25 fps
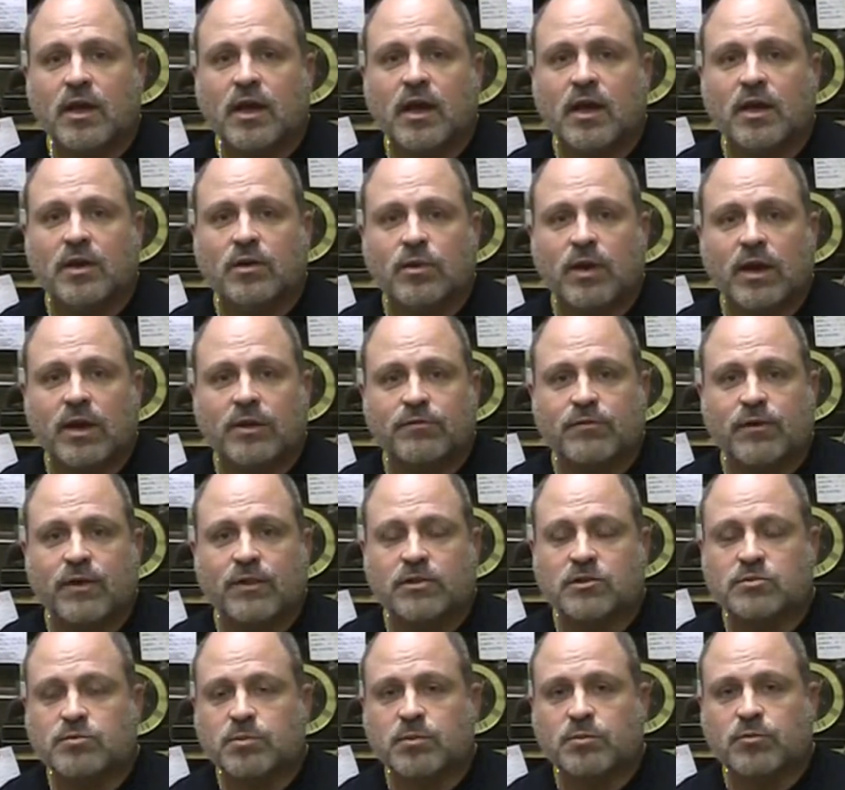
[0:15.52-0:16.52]

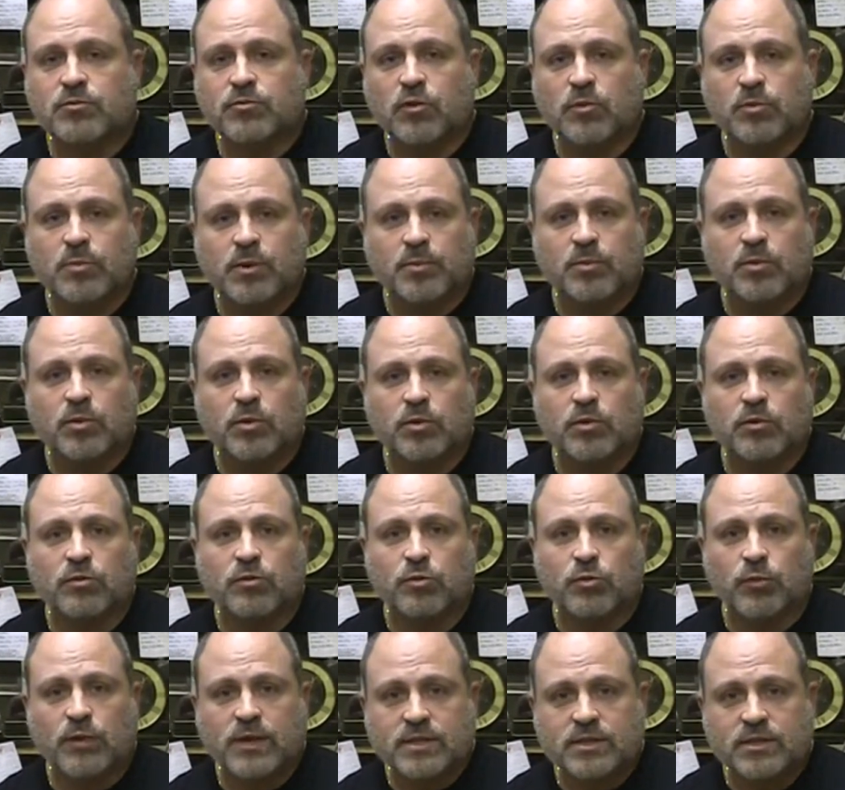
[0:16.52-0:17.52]
grandfathers for people who
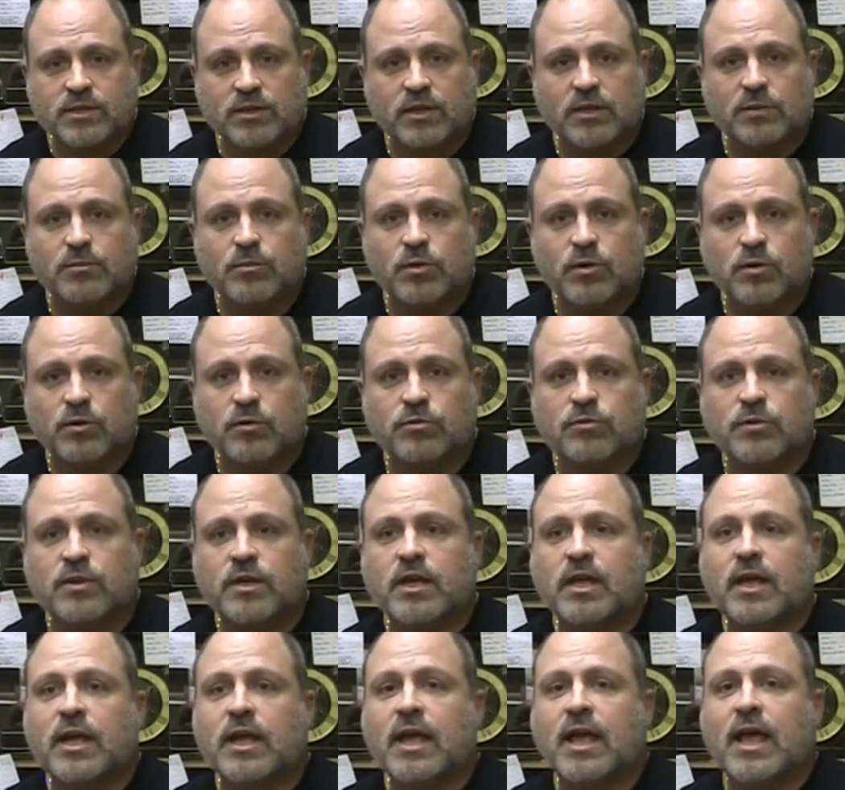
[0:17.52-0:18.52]
have recently moved.
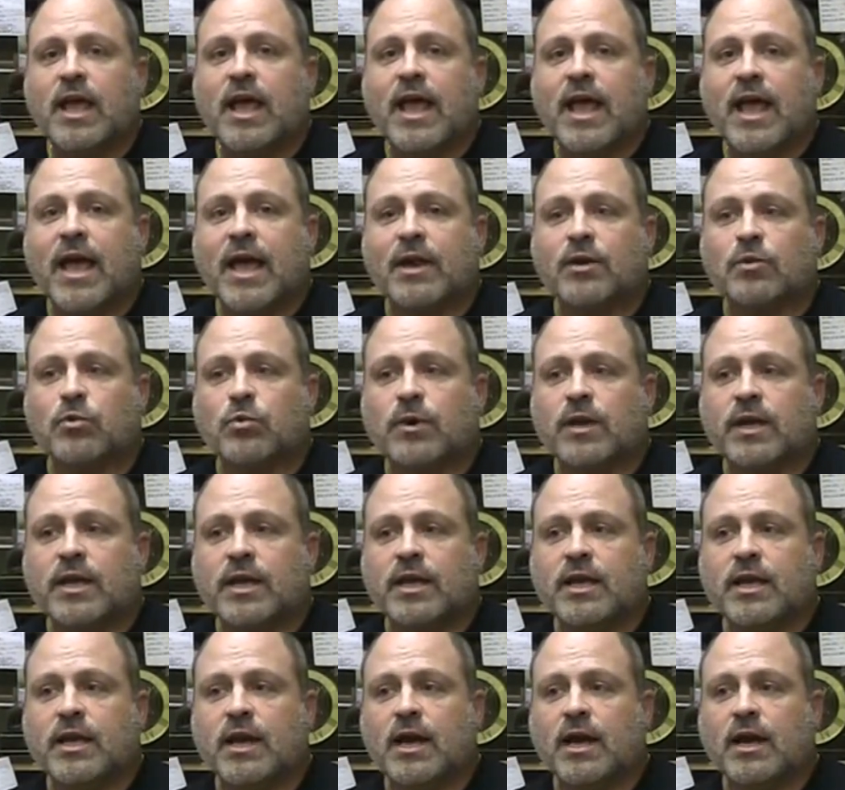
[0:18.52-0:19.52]
And
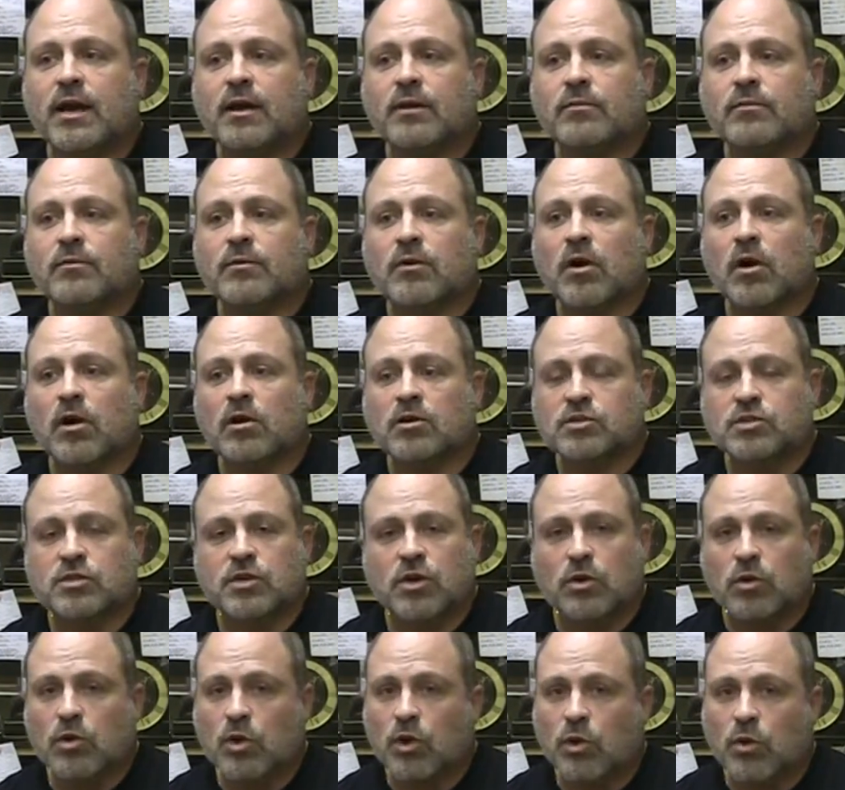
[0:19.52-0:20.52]
we
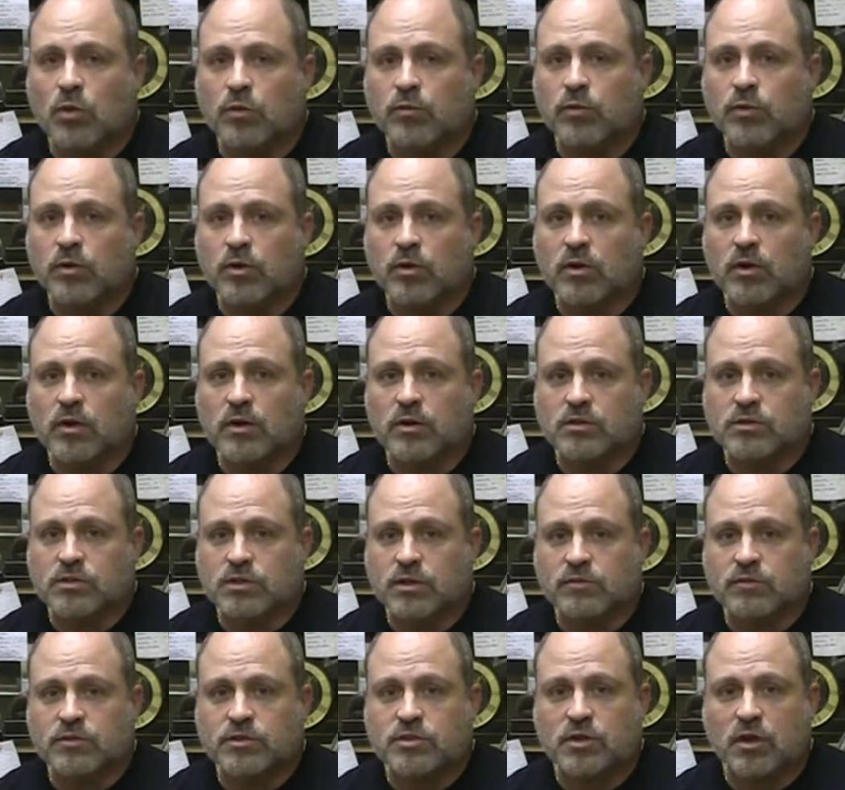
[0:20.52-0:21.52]
also go over on a
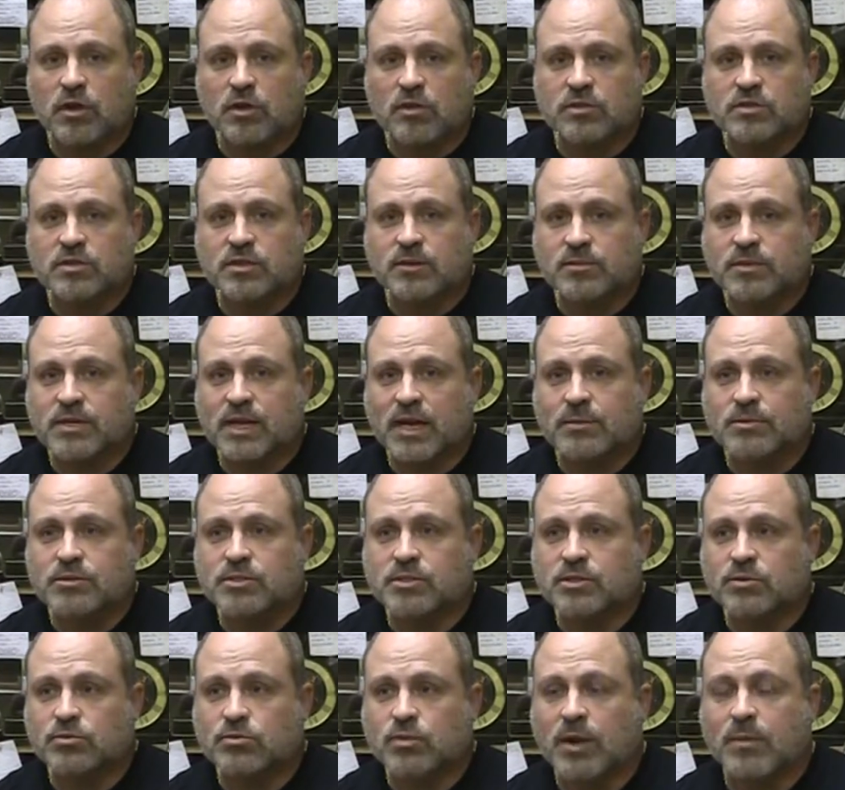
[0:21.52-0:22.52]
service call sometimes
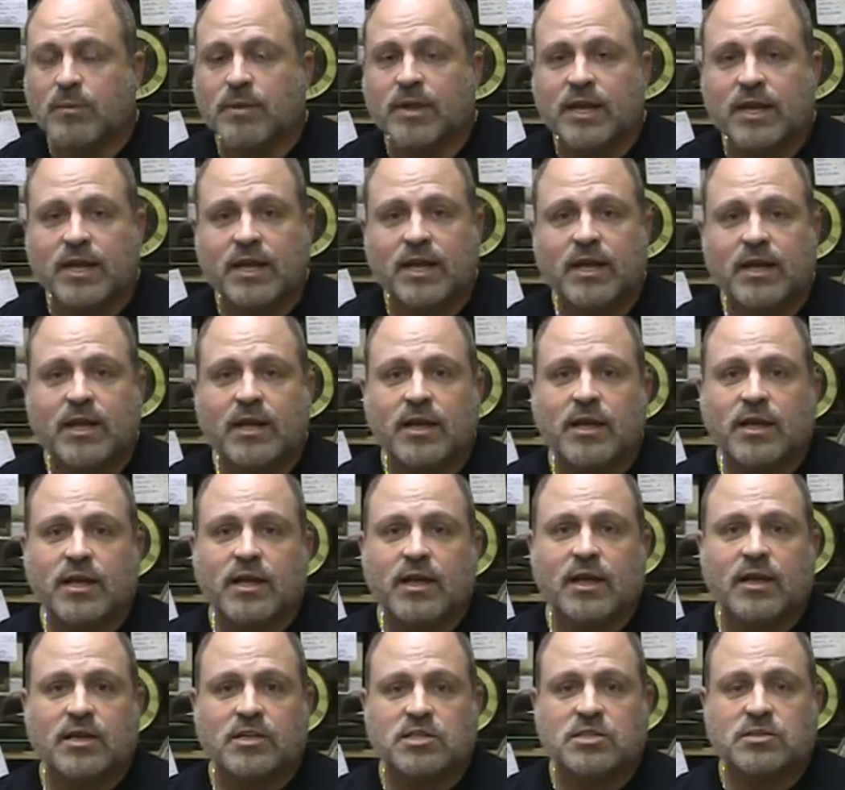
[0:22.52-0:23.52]
to remedy
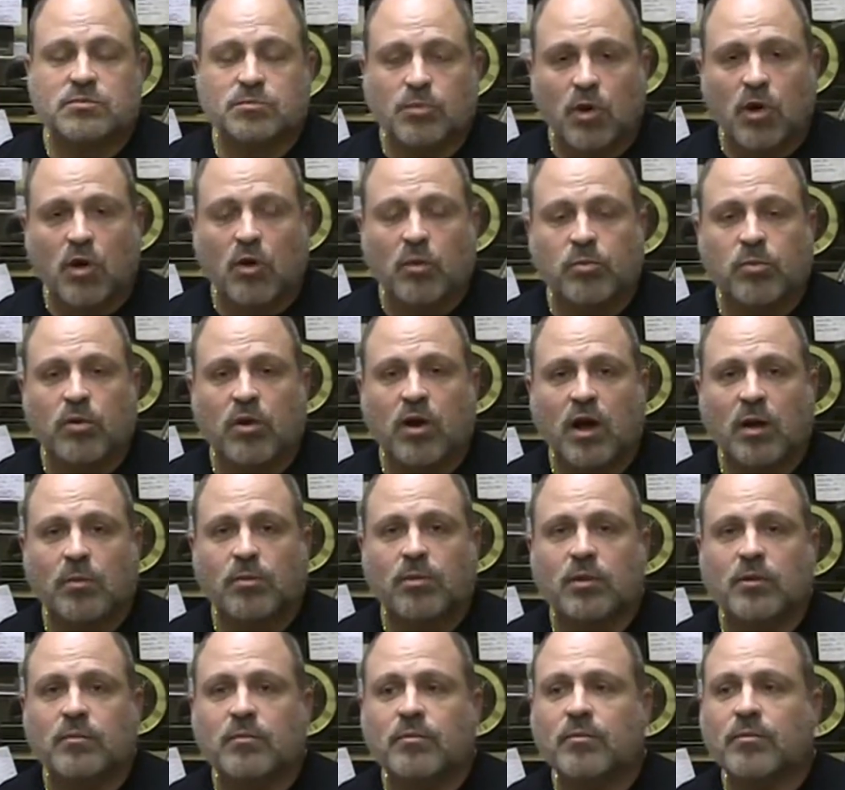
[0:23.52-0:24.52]
a small
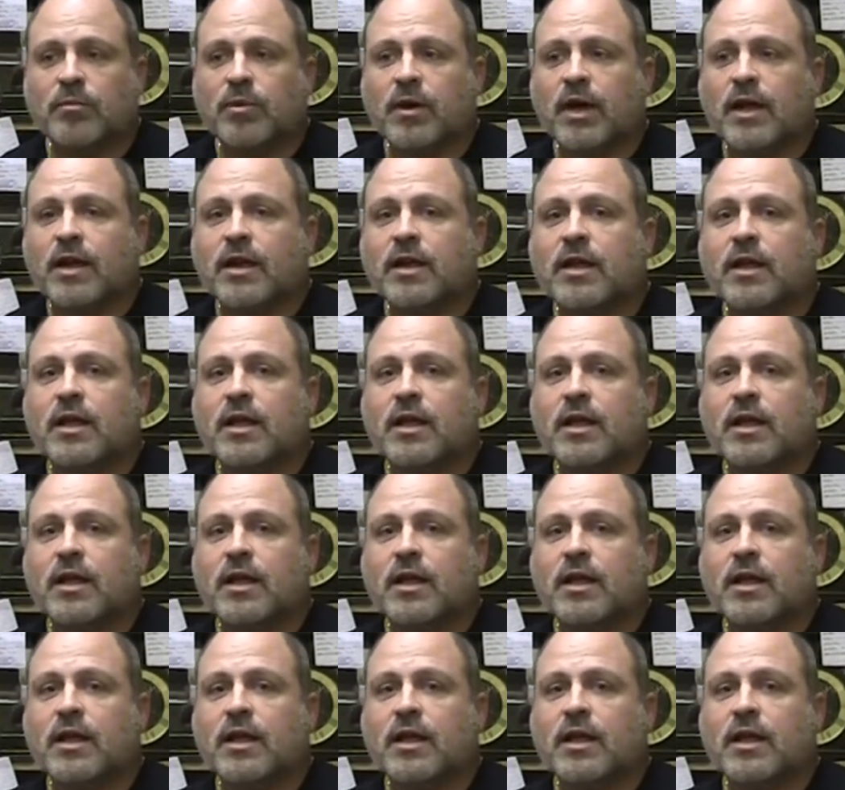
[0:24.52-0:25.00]
problem. But